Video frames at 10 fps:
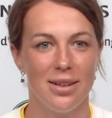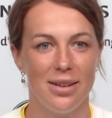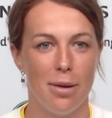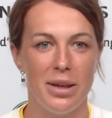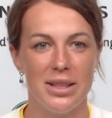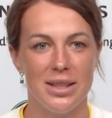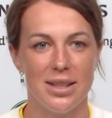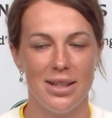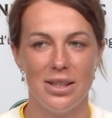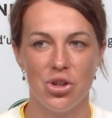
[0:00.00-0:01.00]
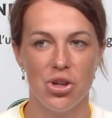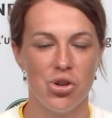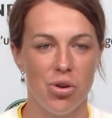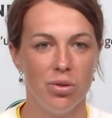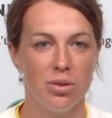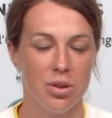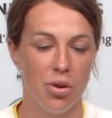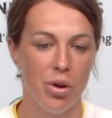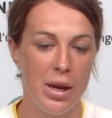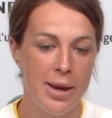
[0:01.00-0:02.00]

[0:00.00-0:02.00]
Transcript: and amazing tennis she showed. So